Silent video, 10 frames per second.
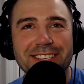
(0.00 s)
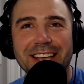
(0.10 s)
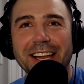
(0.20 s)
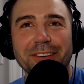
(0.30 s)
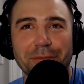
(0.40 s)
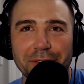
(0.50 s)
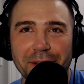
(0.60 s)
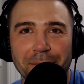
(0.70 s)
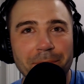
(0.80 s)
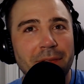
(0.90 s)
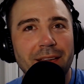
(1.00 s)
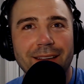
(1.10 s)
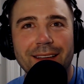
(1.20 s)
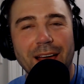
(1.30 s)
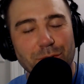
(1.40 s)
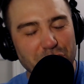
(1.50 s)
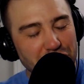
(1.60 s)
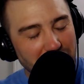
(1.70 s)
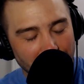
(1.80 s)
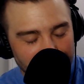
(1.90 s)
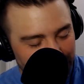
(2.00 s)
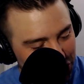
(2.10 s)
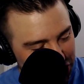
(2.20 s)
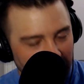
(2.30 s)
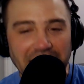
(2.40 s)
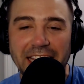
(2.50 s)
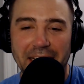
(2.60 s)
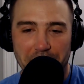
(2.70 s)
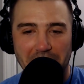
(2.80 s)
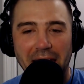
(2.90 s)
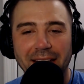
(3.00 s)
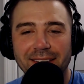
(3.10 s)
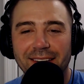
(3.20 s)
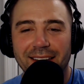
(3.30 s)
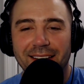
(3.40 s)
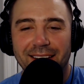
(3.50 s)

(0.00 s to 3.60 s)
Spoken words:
excited for them. I was shaking, man.